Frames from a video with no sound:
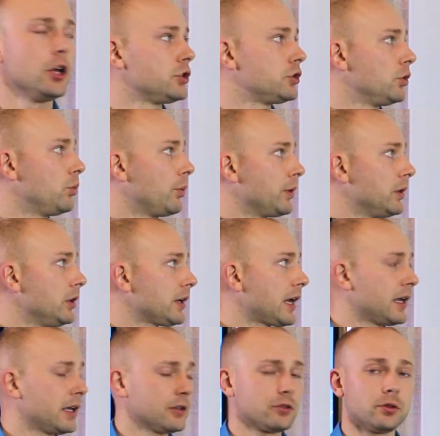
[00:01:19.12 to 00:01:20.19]
So when we look
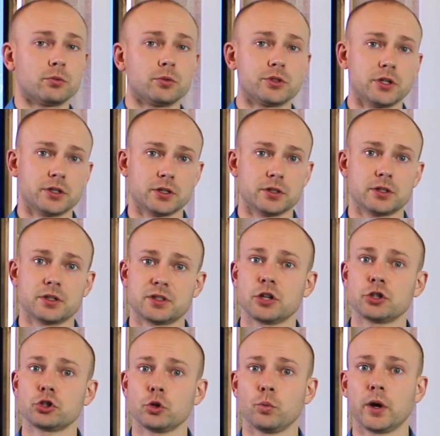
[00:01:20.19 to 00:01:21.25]
at insulin resistance,
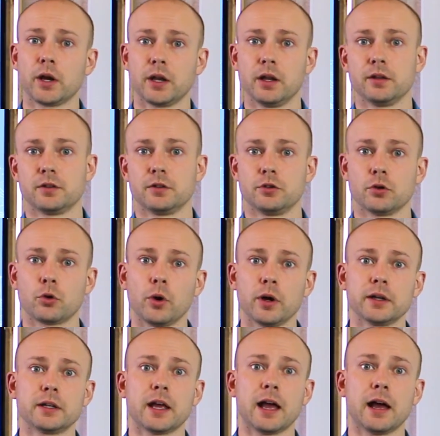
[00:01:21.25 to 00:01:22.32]
essentially what it is, is you're
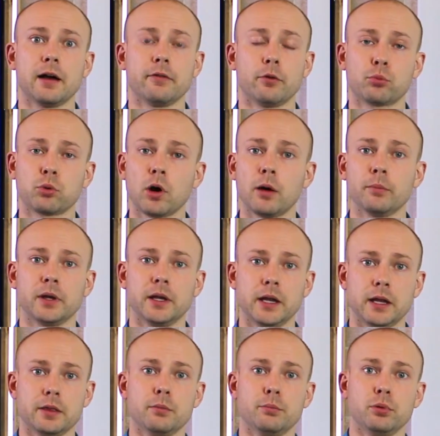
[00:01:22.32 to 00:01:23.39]
going to have a problem
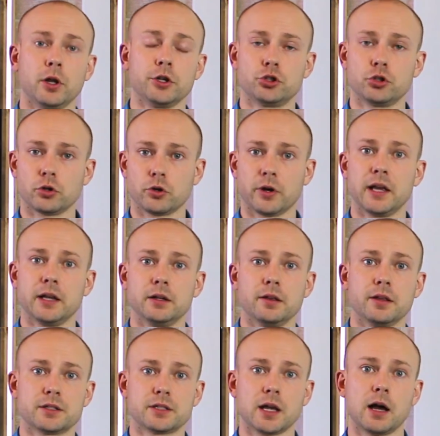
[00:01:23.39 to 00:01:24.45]
getting the blood sugar into
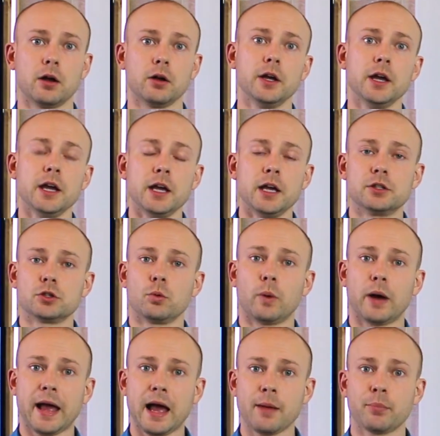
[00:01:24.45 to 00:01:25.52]
the cell. And so
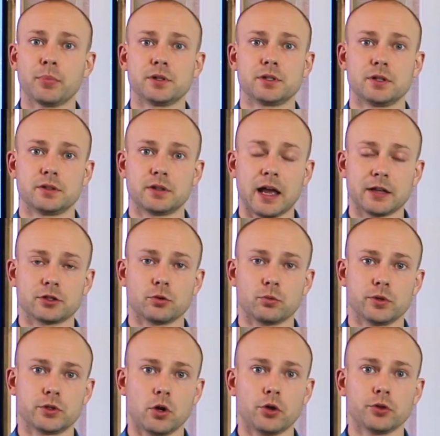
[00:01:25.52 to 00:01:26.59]
what happens is as a
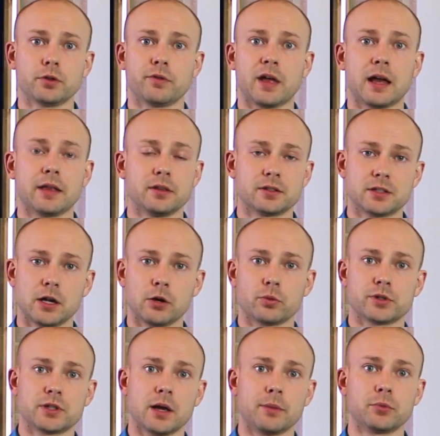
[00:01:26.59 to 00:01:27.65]
result of that, the cell
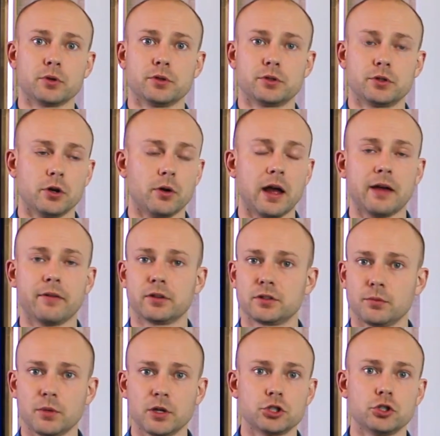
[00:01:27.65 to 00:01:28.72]
receptors, you know, having
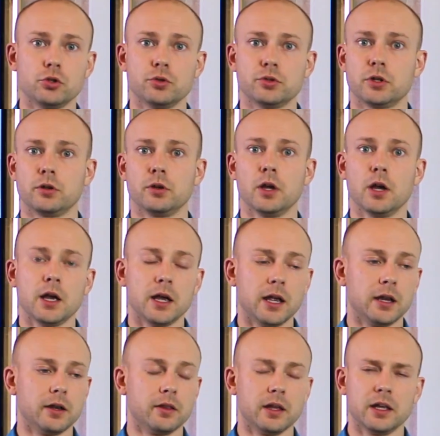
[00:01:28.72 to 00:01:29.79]
some issues and,
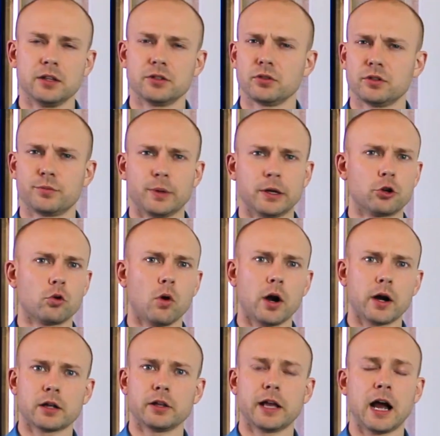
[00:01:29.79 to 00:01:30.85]
and the insulin's been
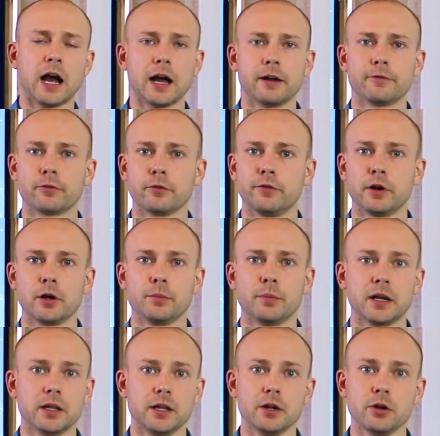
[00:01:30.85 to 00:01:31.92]
chronically high for very
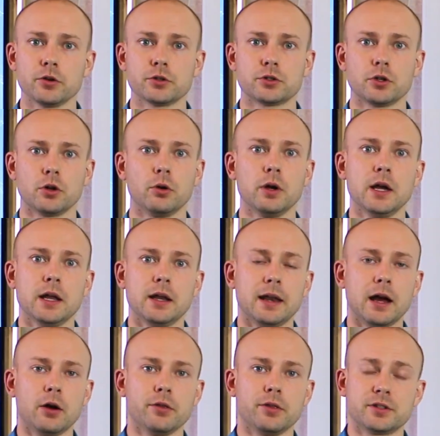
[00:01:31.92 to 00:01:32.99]
many years. So
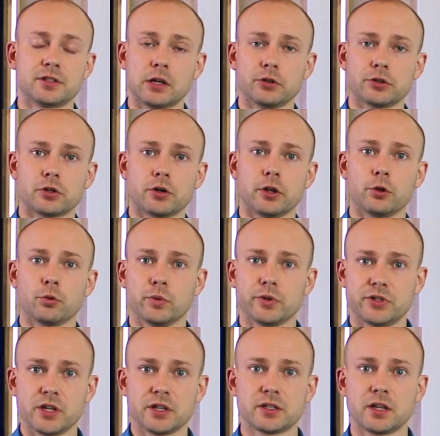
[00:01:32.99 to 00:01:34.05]
now the cell is starting to
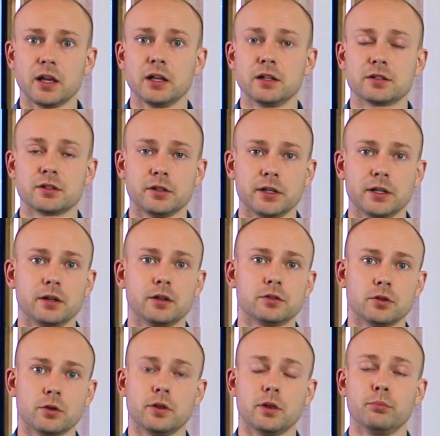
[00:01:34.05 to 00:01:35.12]
resist to insulin.
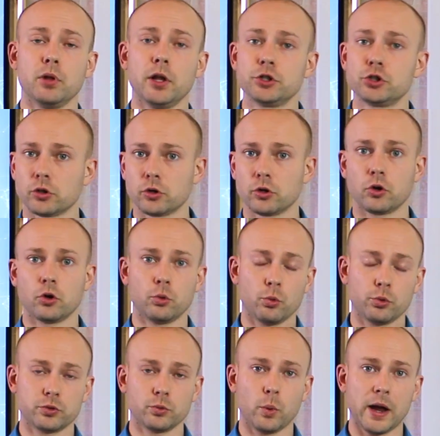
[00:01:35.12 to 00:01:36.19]
So the blood sugar
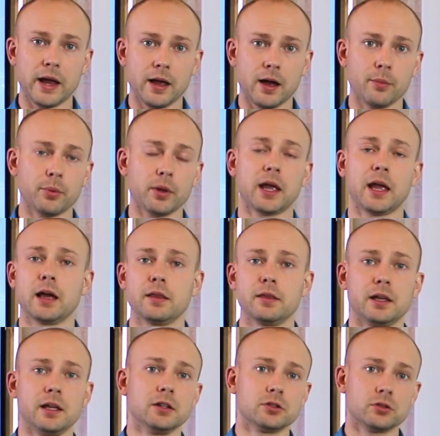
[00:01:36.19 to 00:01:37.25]
goes way up and
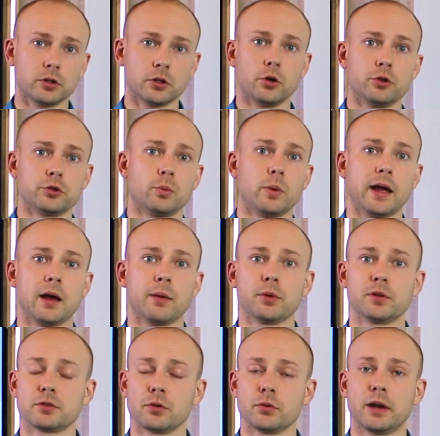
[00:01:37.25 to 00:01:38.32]
the insulin goes way up.
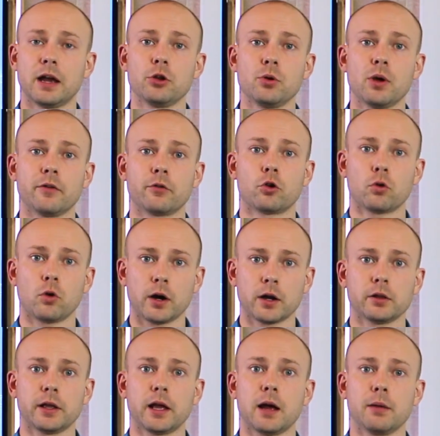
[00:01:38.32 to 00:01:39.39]
And so now you have
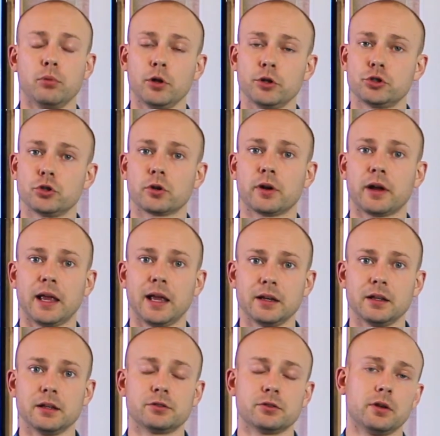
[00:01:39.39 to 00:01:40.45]
chronically high blood sugar
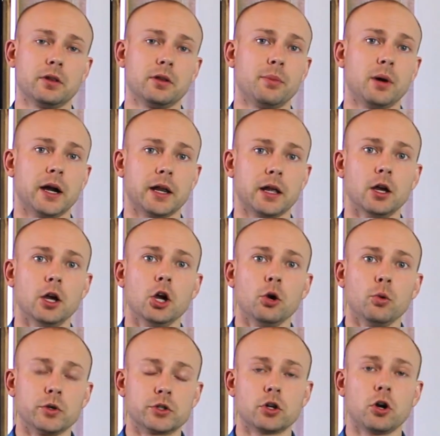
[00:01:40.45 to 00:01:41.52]
and insulin in the body body,
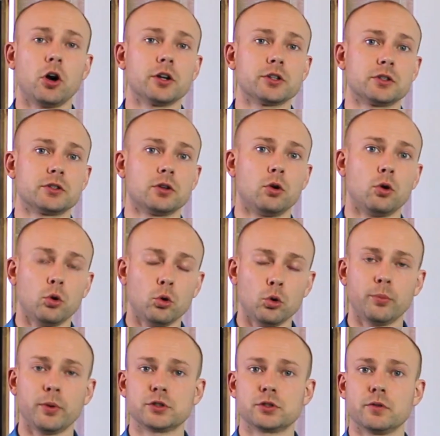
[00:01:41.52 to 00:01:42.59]
which causes a
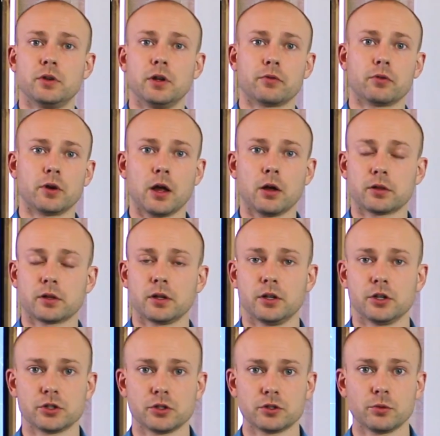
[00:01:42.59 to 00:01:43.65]
whole bunch of different health
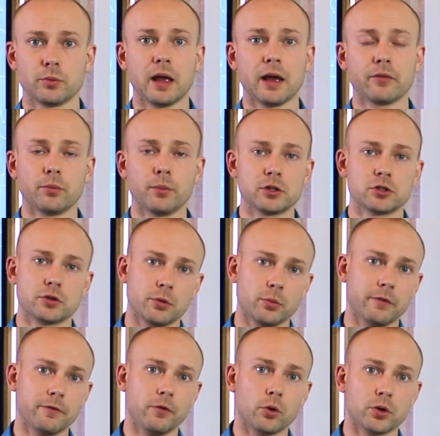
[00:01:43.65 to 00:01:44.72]
conditions. So we have to make sure that
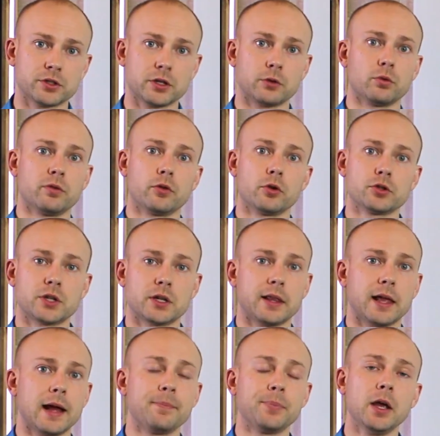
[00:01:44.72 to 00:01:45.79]
we focus on reversing
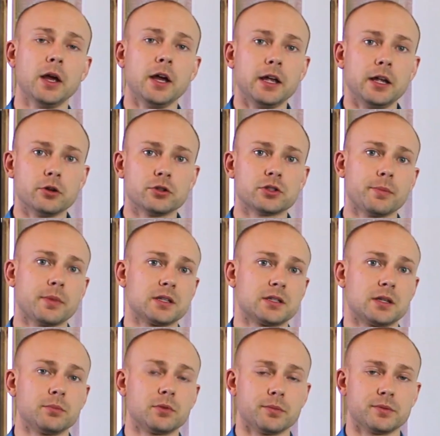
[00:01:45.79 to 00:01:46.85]
that. Here's some of the
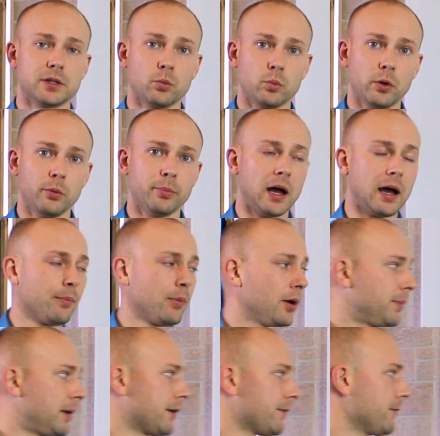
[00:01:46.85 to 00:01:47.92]
symptoms that will pop
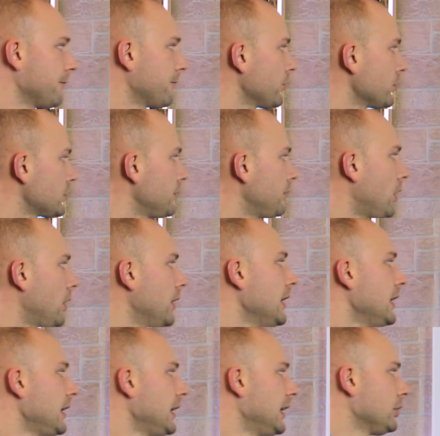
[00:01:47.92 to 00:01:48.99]
up out of it. First of all,
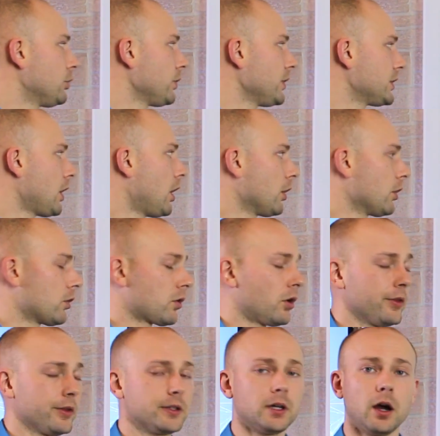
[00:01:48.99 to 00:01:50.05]
increase hunger
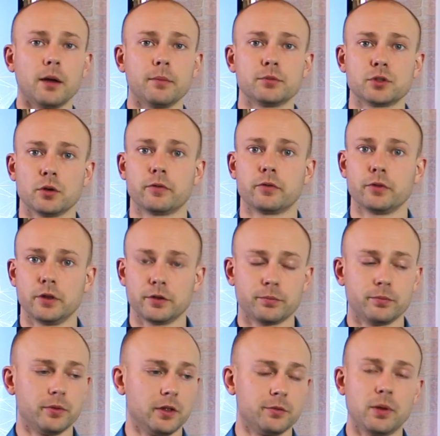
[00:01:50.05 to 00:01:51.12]
all the time. So this,
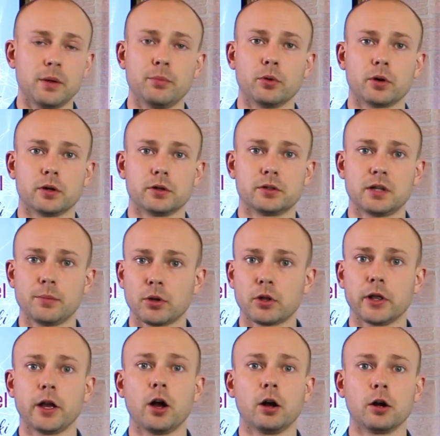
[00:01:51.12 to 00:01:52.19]
these people are
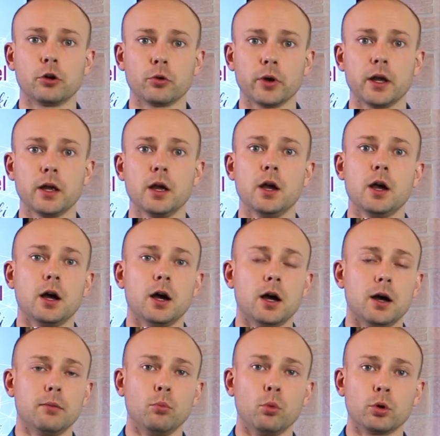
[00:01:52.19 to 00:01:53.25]
typically hungry
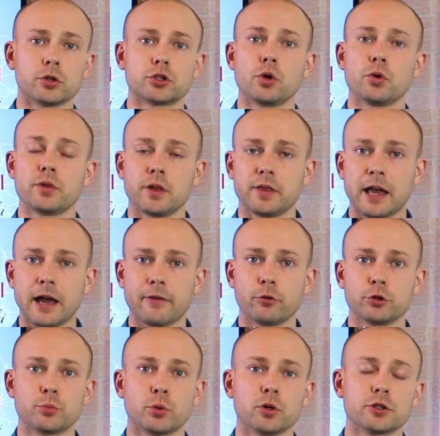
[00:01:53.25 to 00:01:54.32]
uh, more so than the
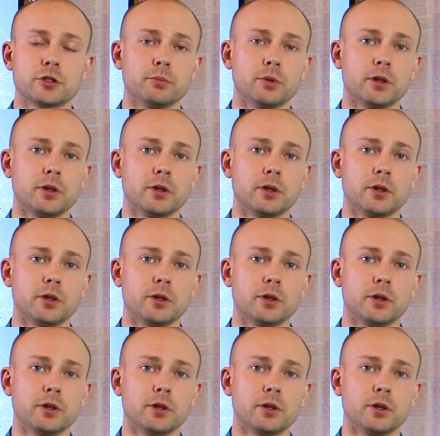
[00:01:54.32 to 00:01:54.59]
average person.